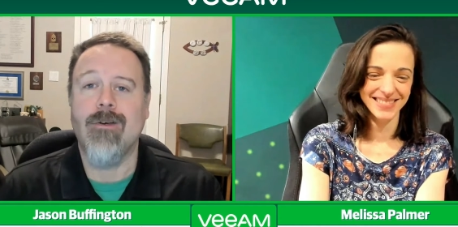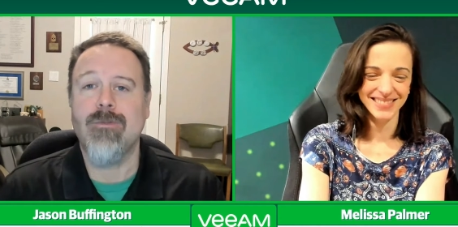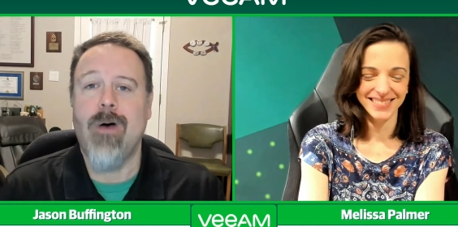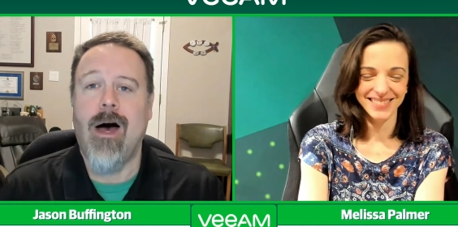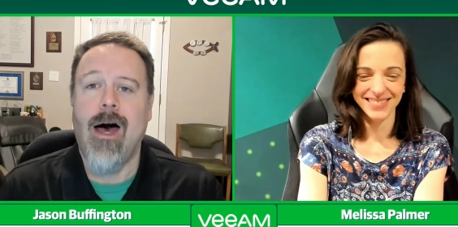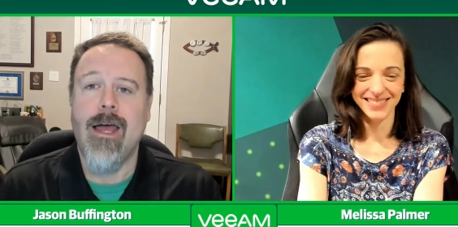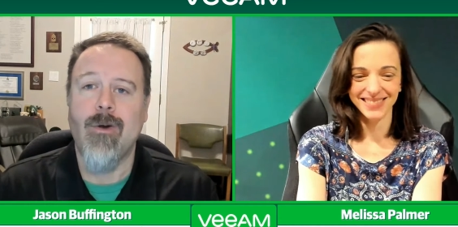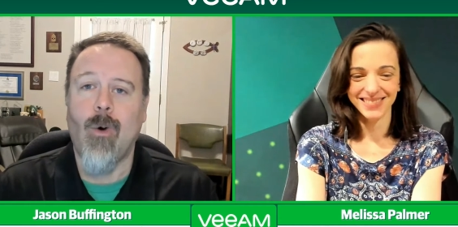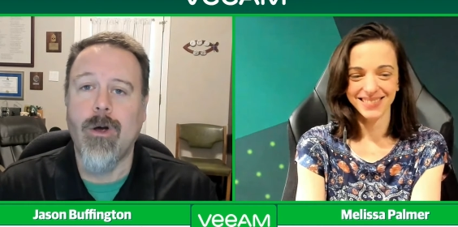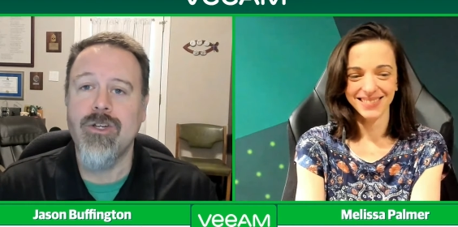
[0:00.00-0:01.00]
Speaker 1: behind
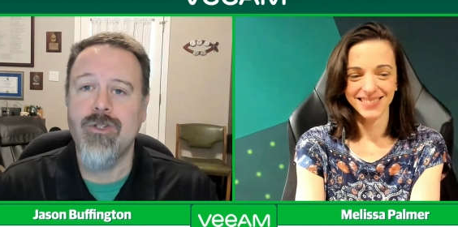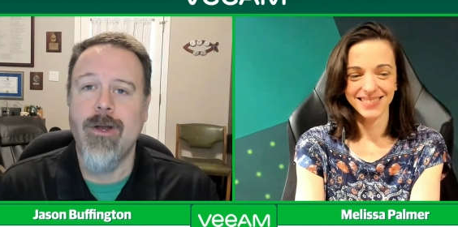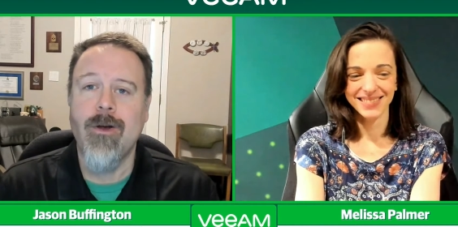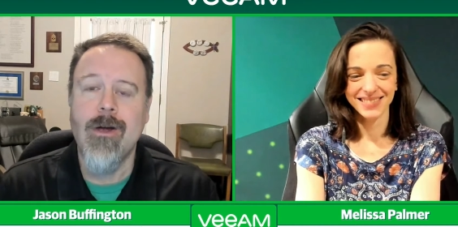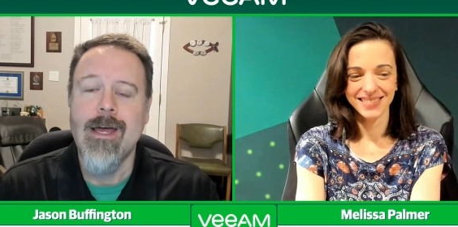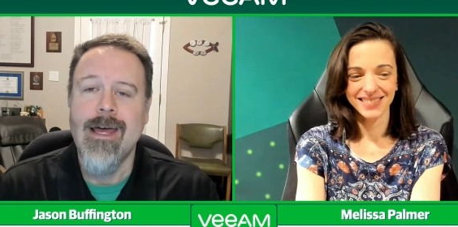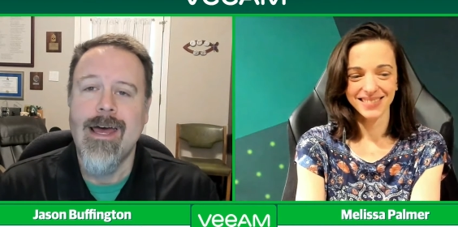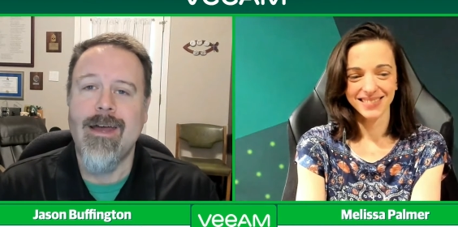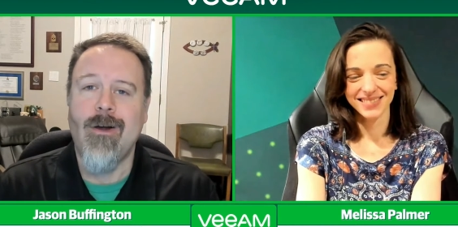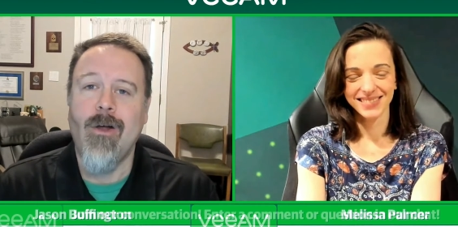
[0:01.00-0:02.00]
Orchestrator
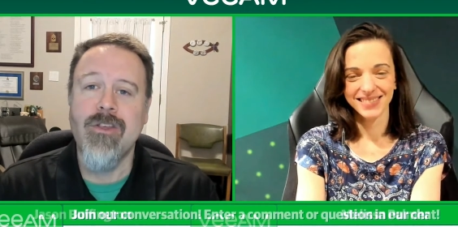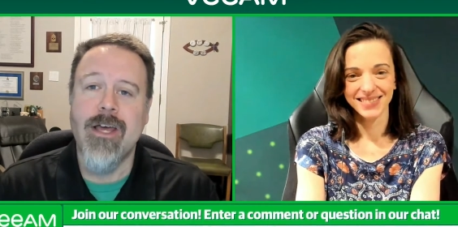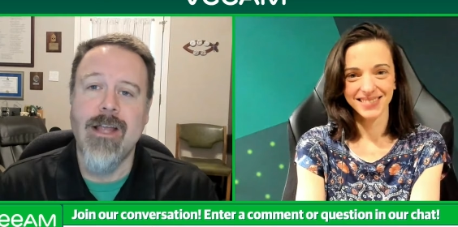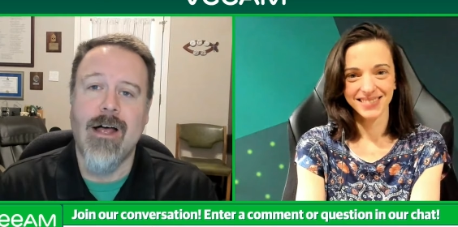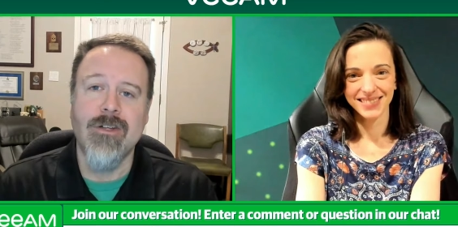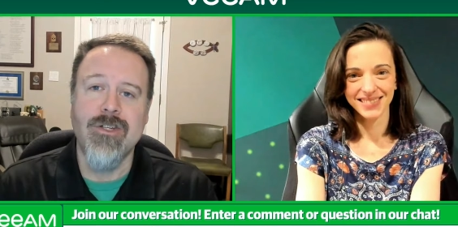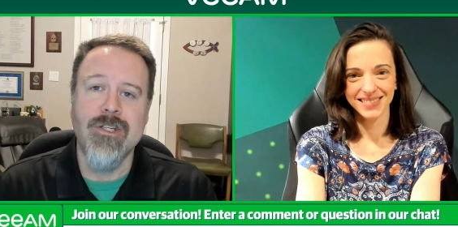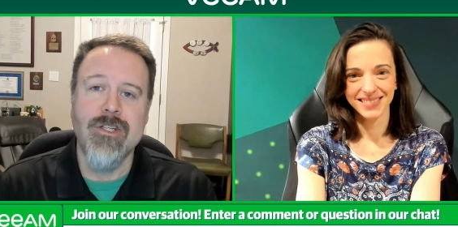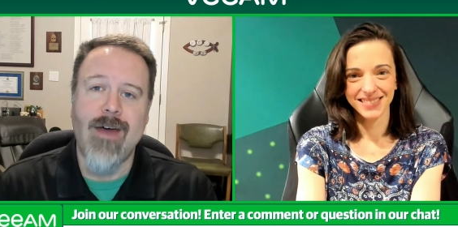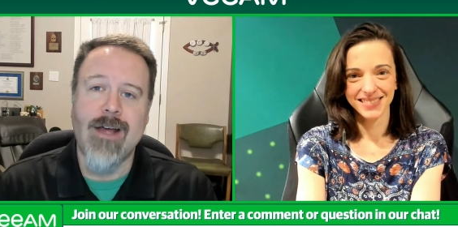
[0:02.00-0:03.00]
and all the
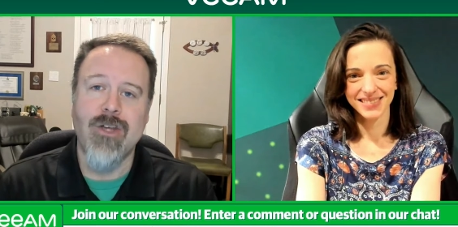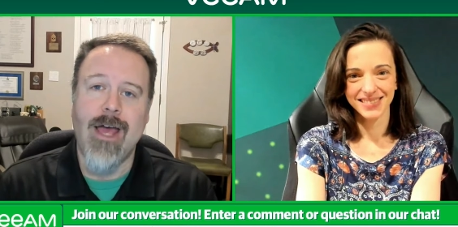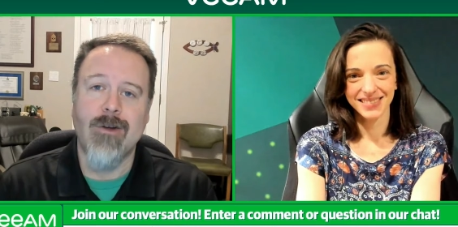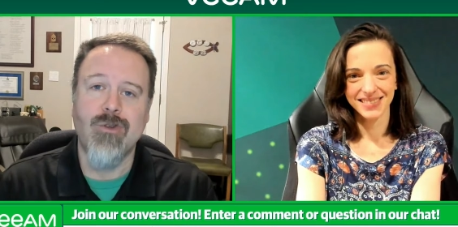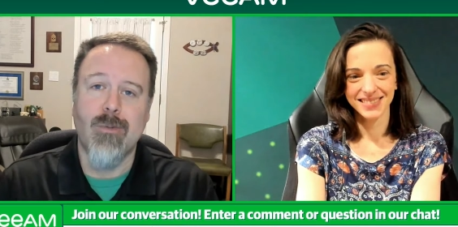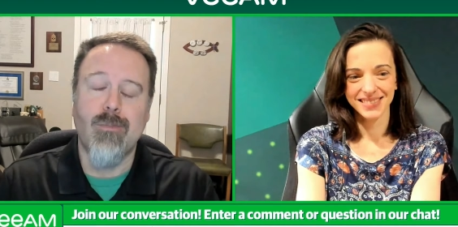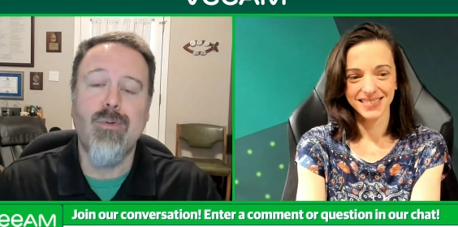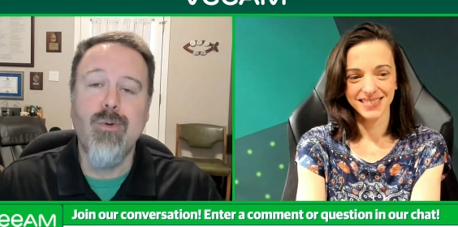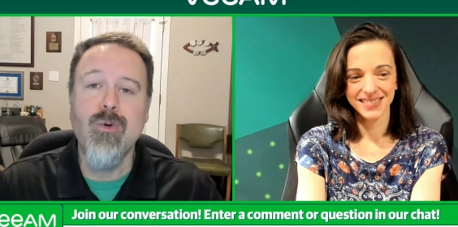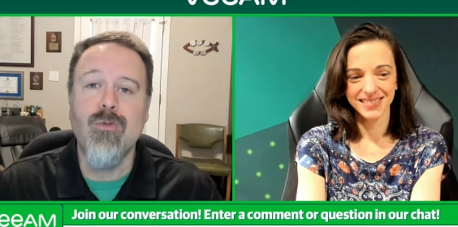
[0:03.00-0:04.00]
technologies of actually how to
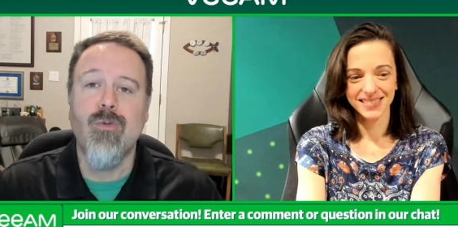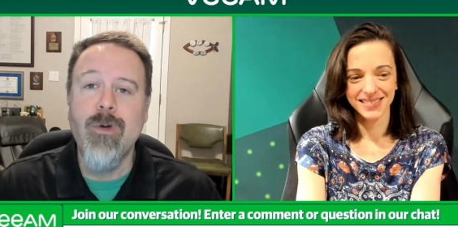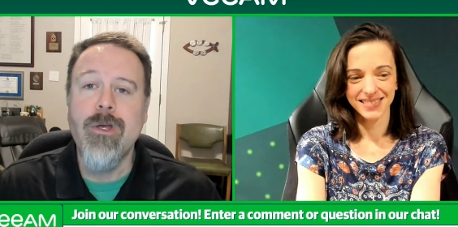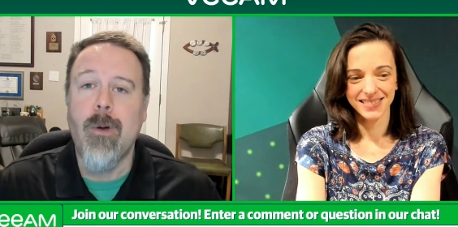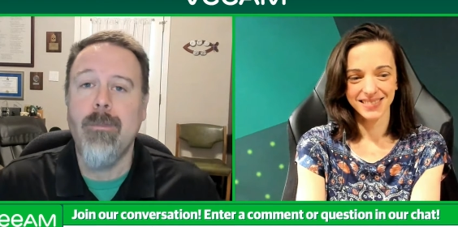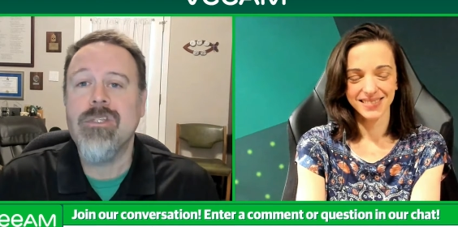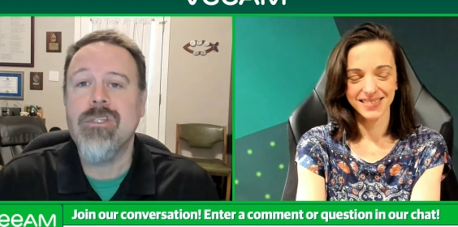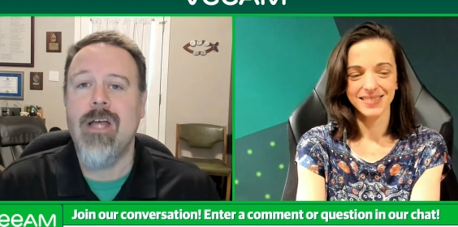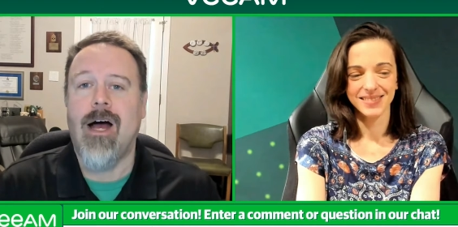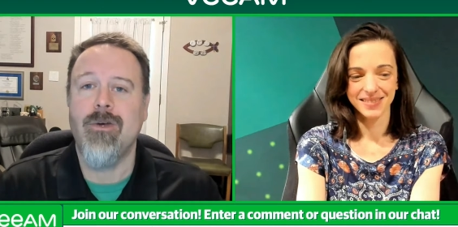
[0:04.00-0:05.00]
improve real business
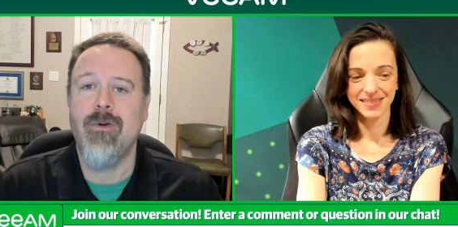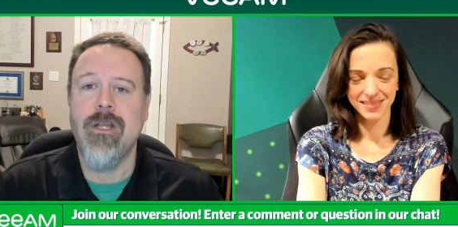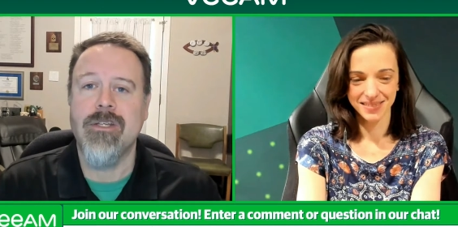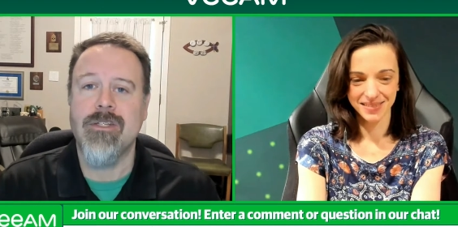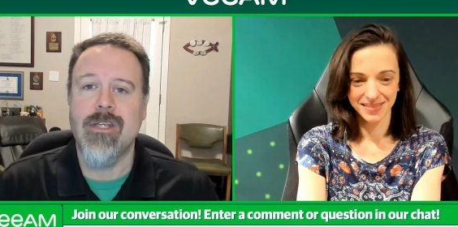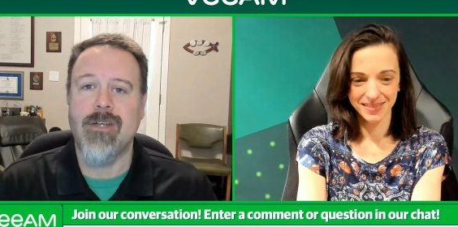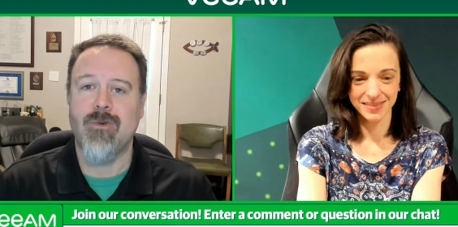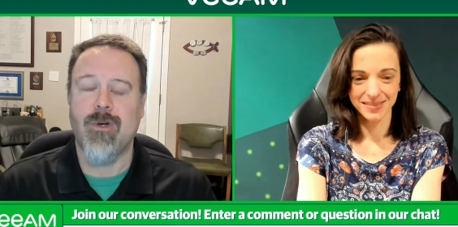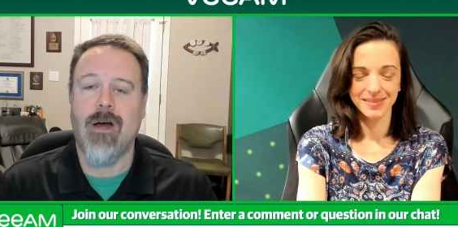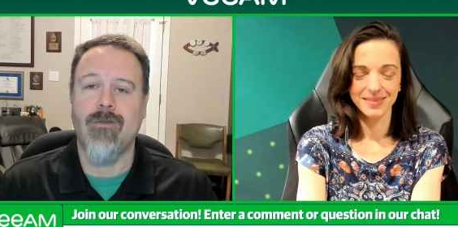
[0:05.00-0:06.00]
continuity and disaster
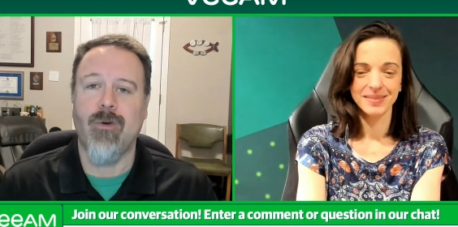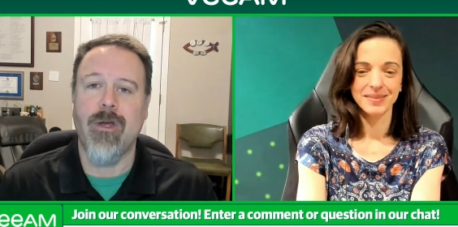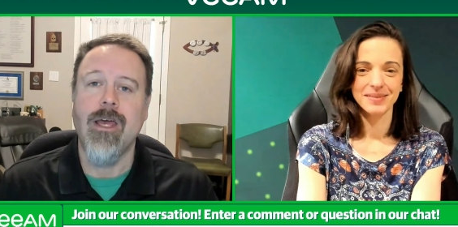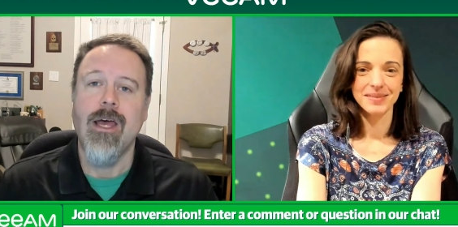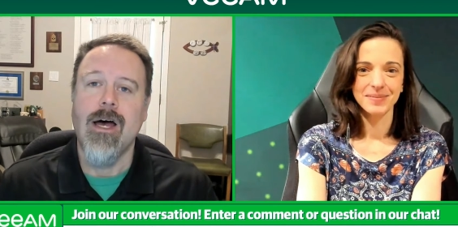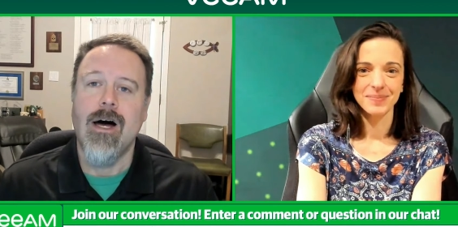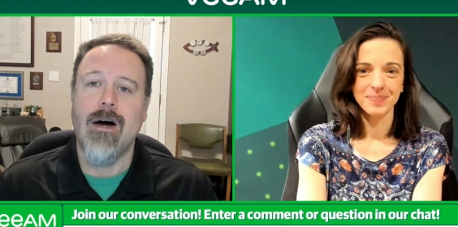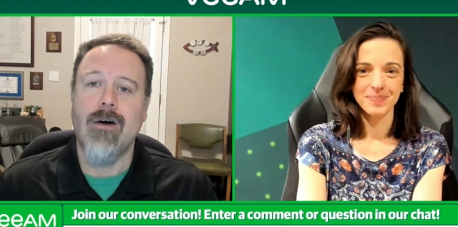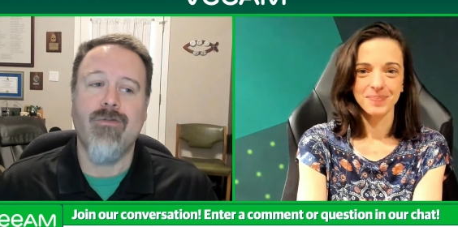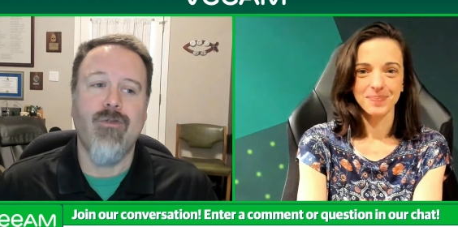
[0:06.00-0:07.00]
recovery
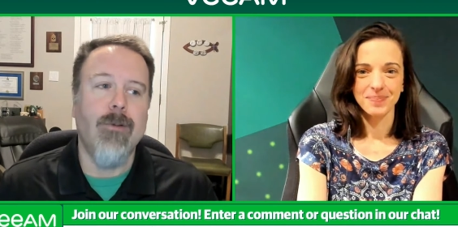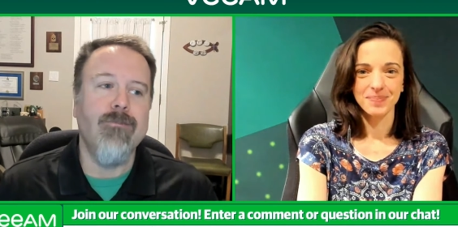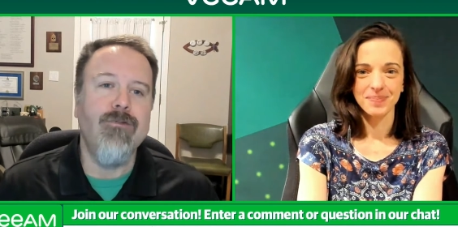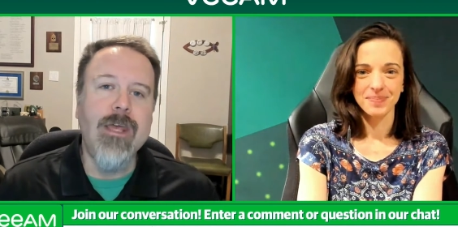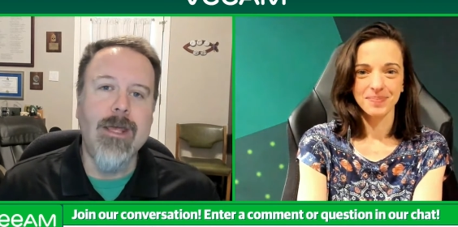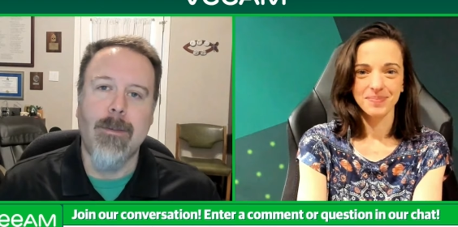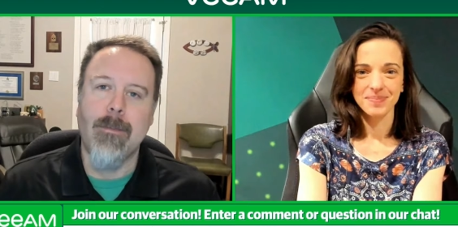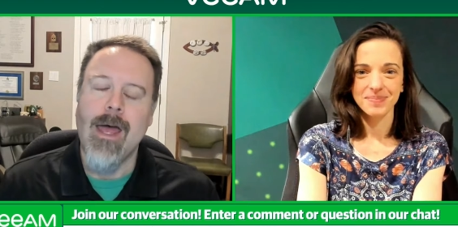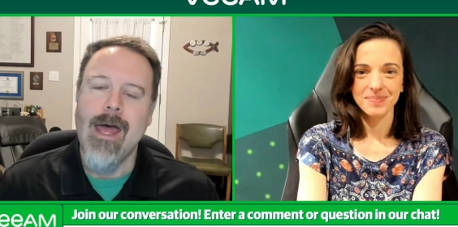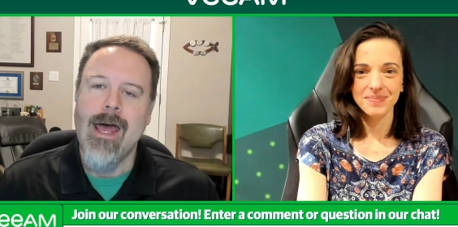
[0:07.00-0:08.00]
uh, from Veeam.